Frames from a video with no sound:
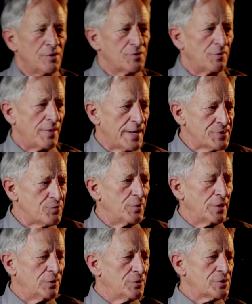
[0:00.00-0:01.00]
So that's
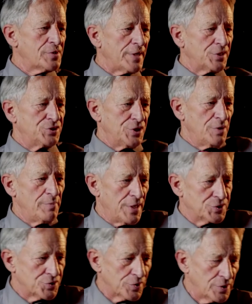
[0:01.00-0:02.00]
what it looks like
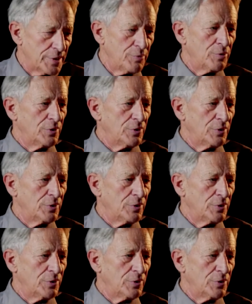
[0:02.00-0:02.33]
geometrically.